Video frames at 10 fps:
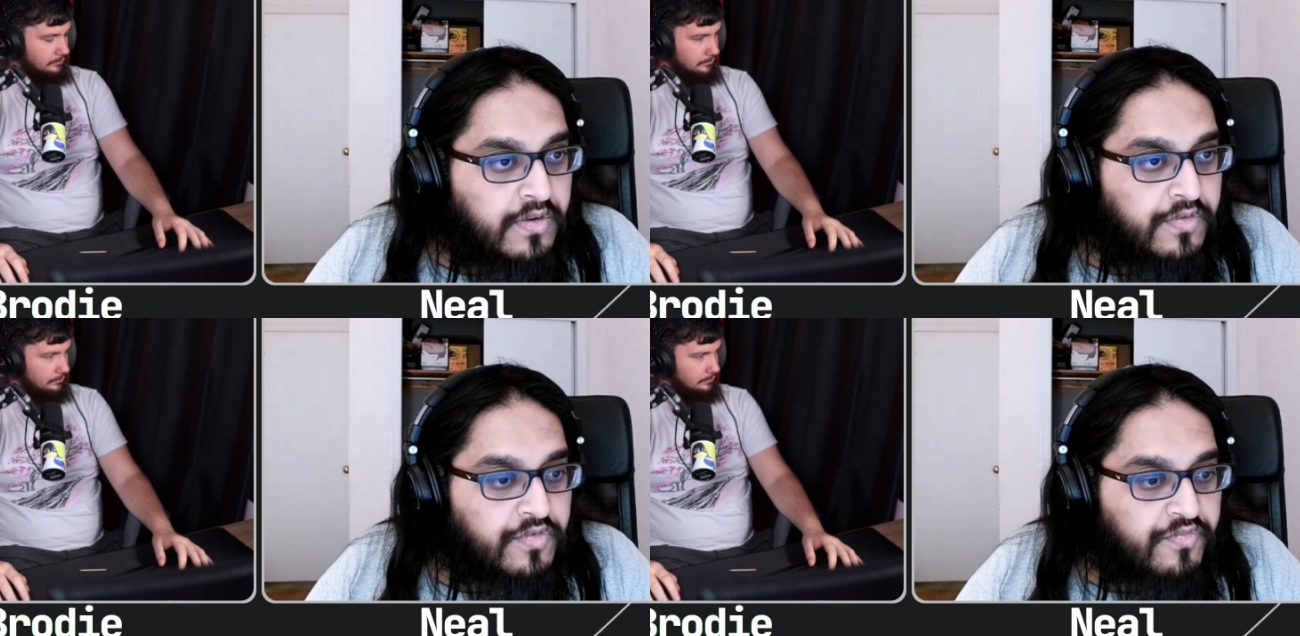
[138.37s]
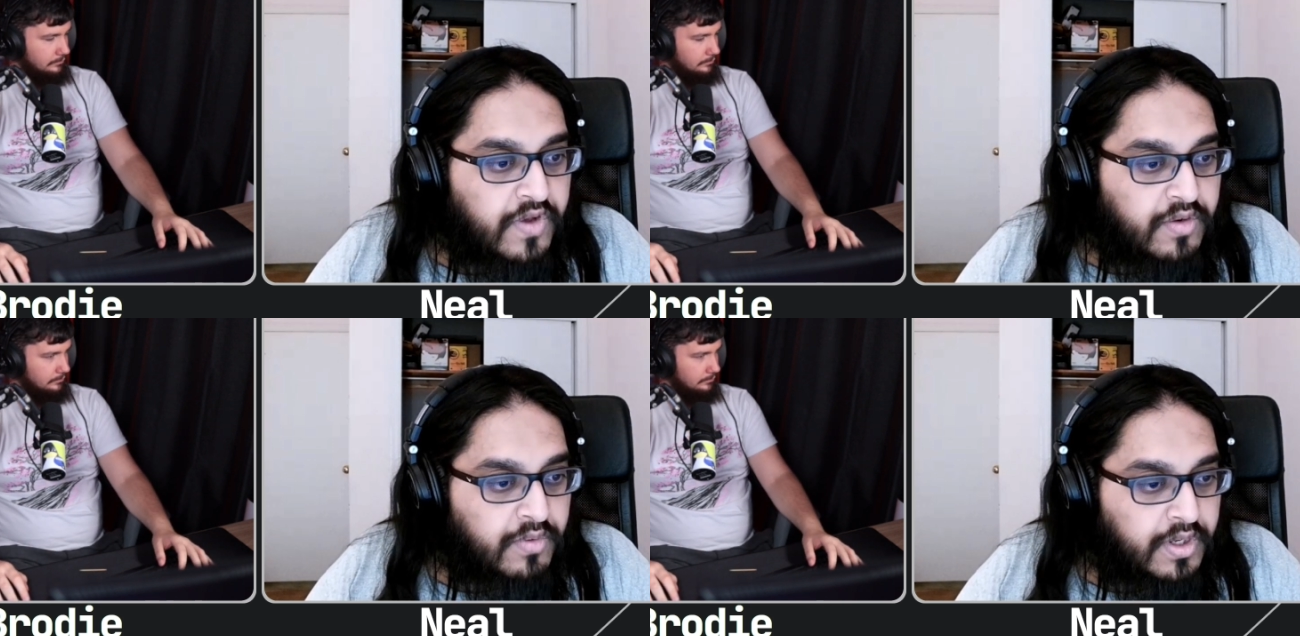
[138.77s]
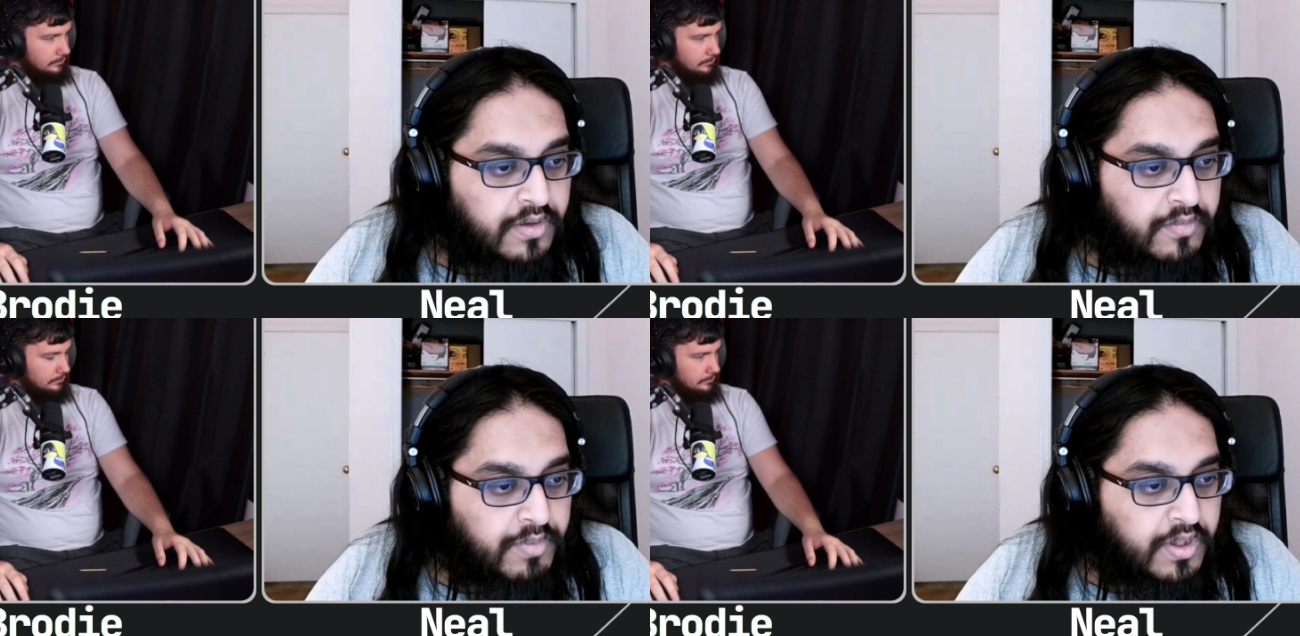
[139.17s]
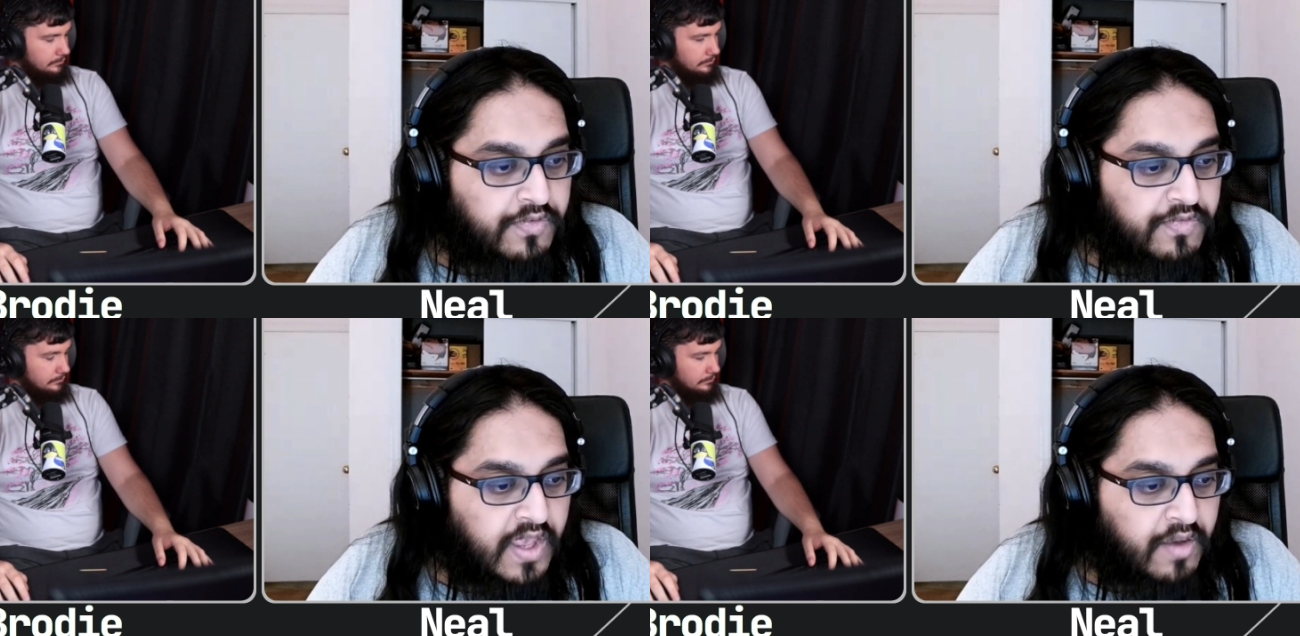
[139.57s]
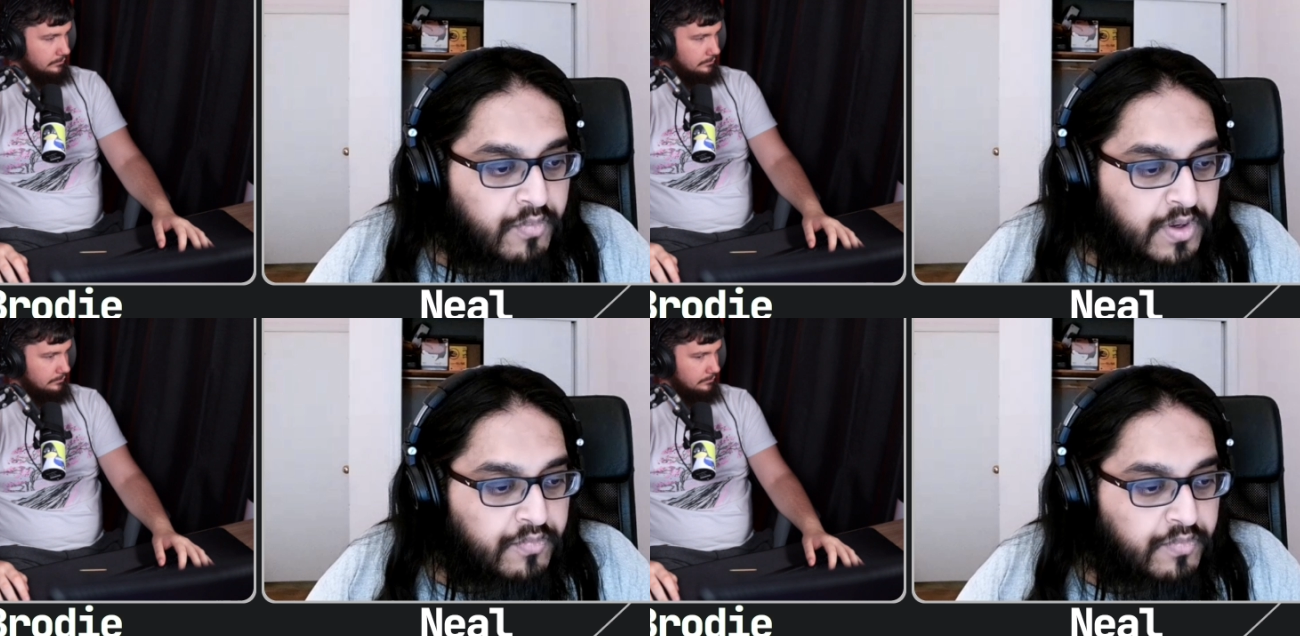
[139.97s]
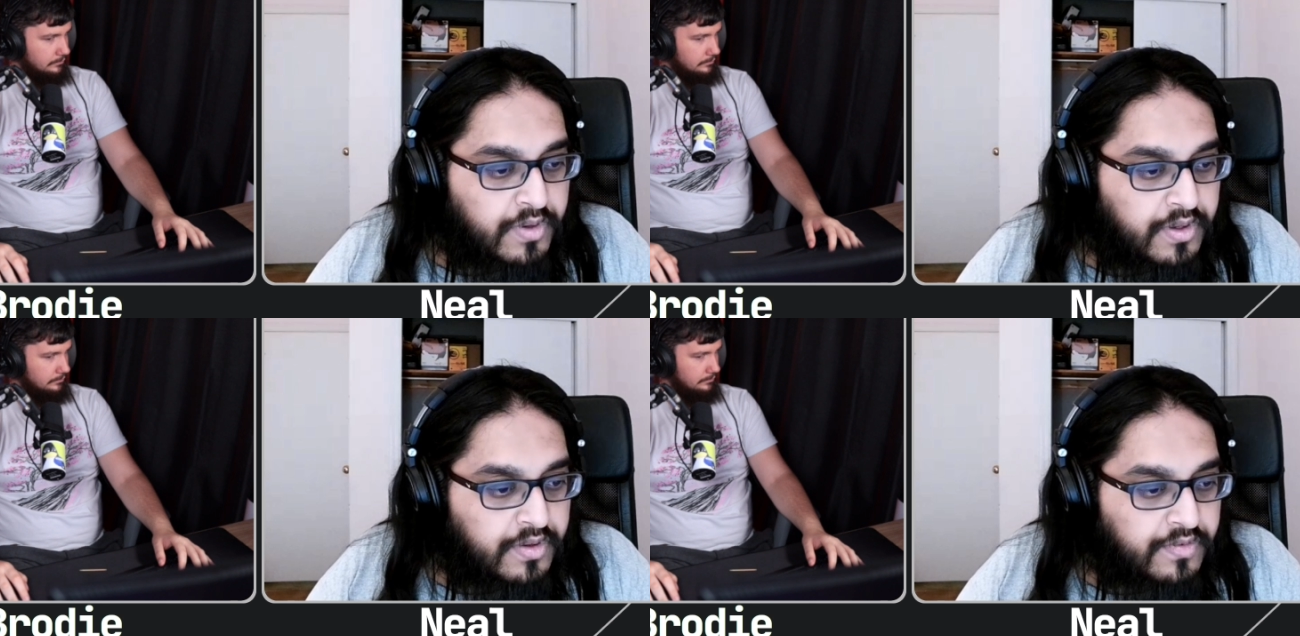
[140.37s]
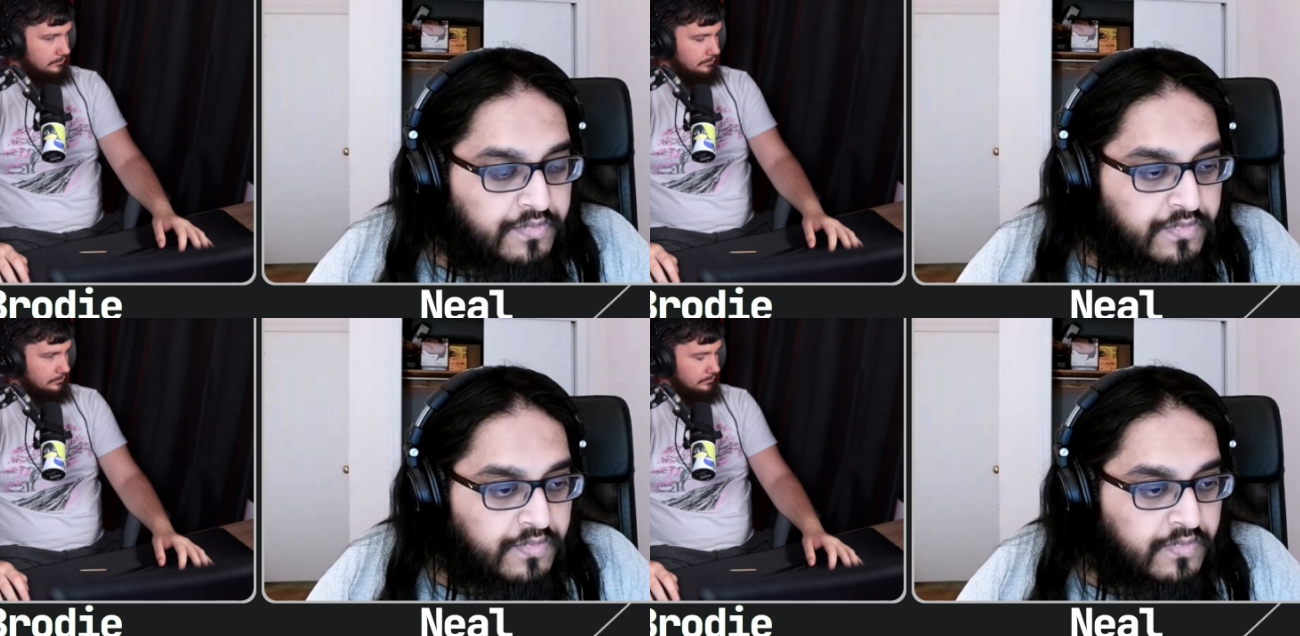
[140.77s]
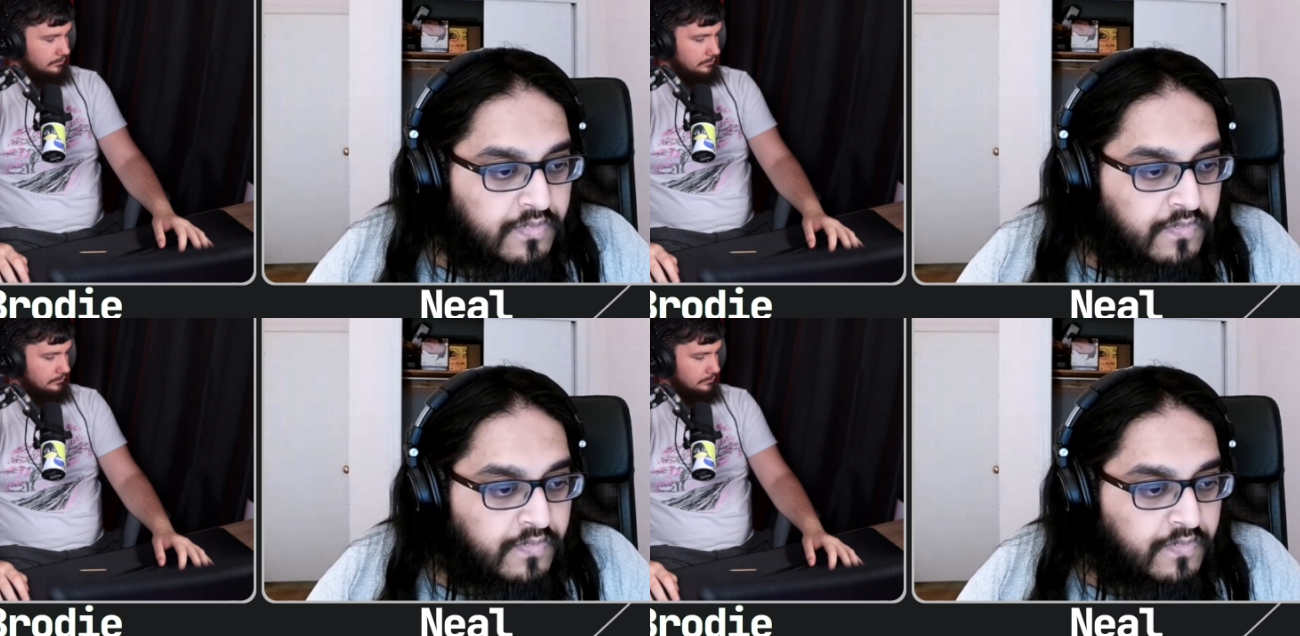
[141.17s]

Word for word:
Speaker 1: is a fun one, because that one was,